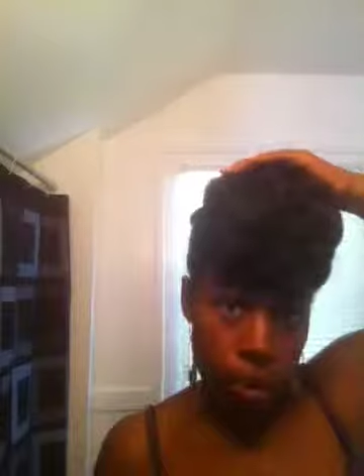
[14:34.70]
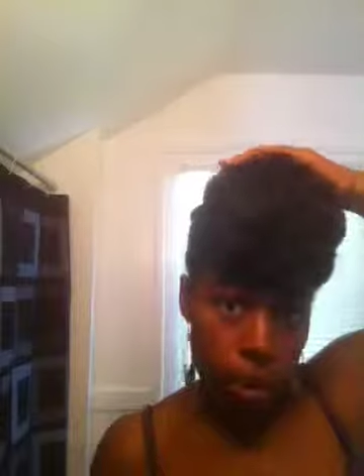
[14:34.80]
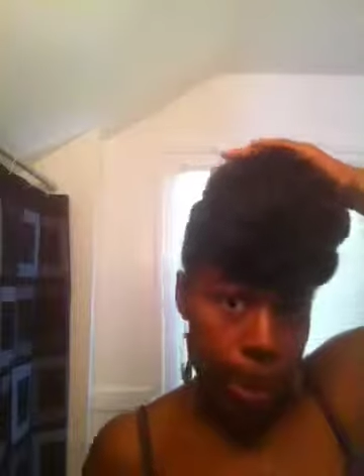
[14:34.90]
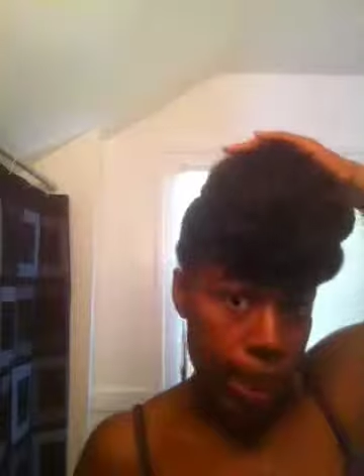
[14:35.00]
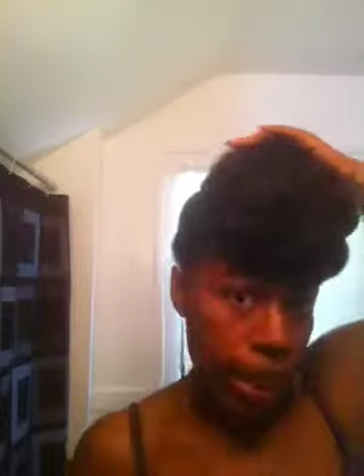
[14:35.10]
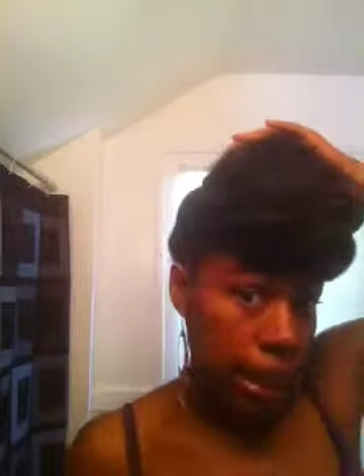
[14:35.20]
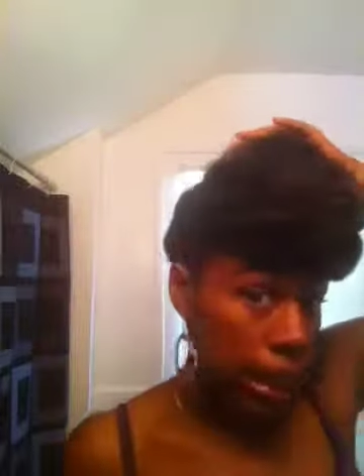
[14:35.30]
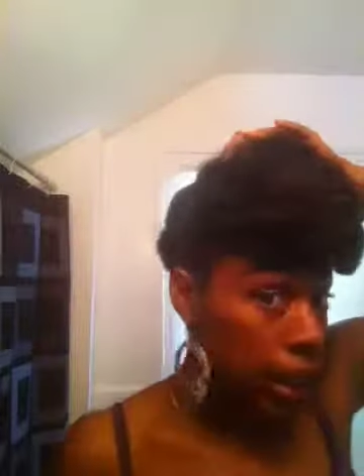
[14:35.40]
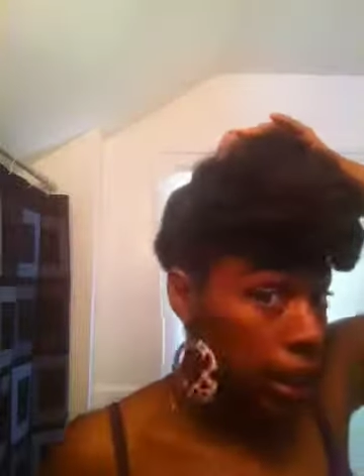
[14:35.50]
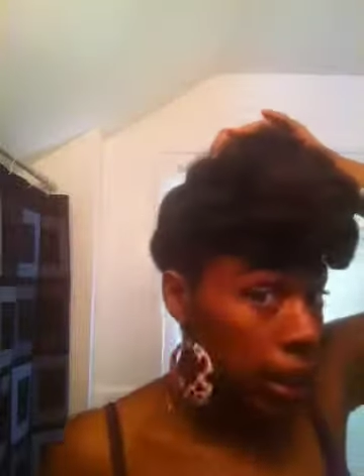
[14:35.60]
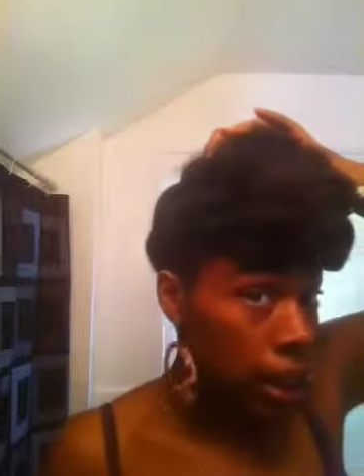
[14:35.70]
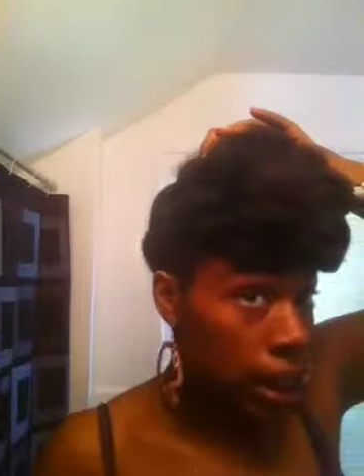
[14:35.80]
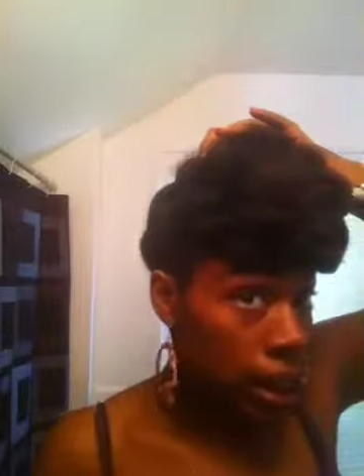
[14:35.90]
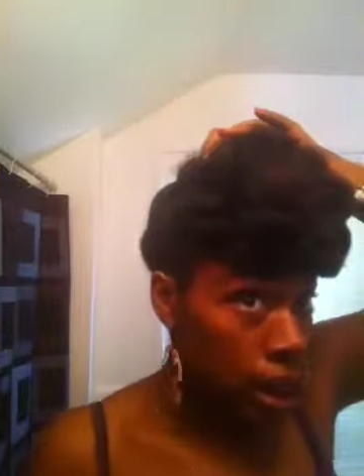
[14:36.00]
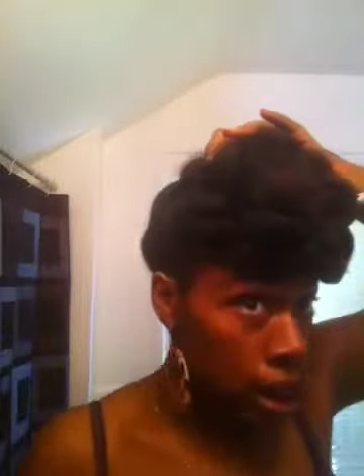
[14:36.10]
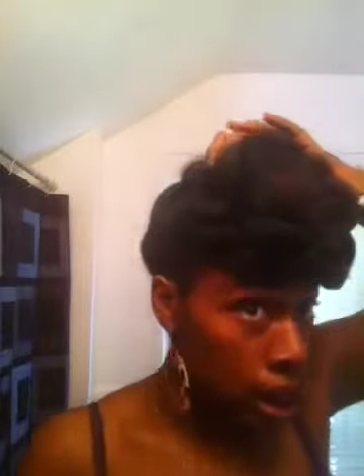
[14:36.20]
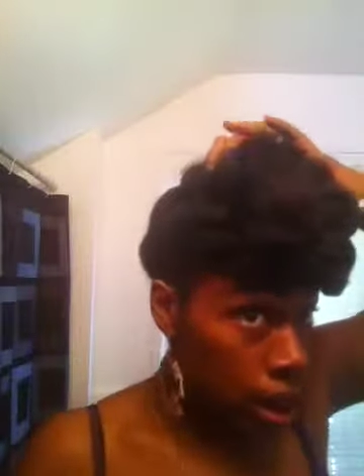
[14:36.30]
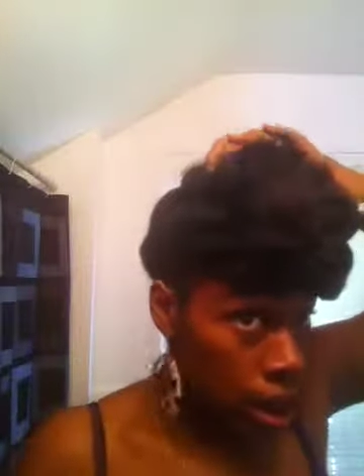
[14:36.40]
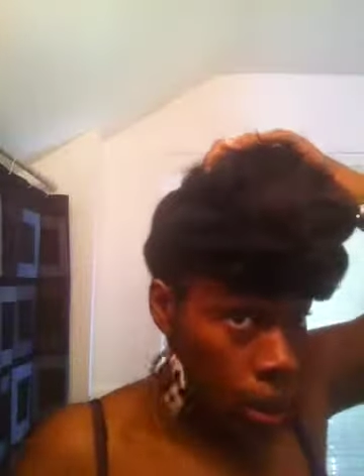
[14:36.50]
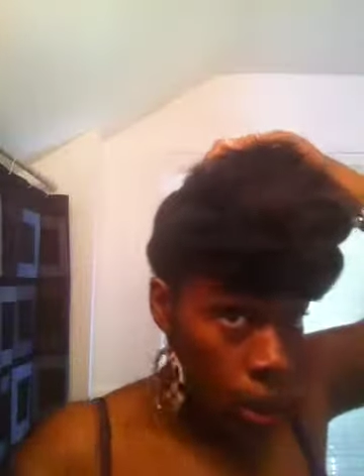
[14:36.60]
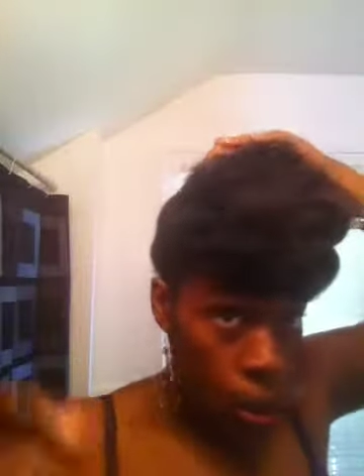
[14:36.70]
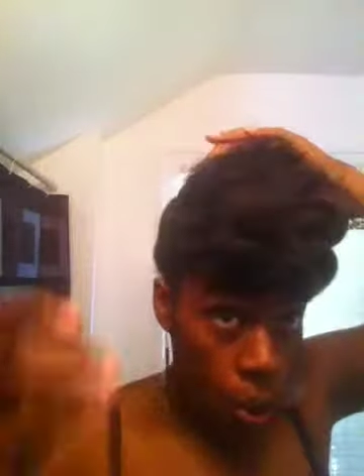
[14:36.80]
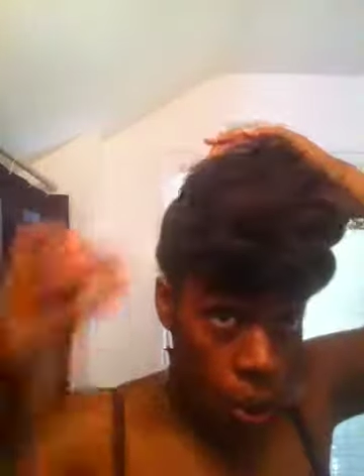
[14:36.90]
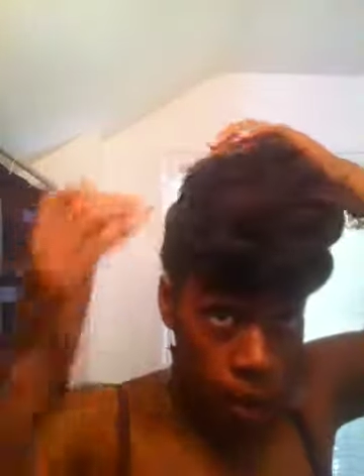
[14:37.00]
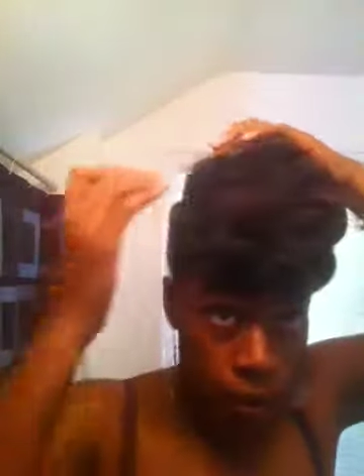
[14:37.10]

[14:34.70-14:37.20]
a wedding or a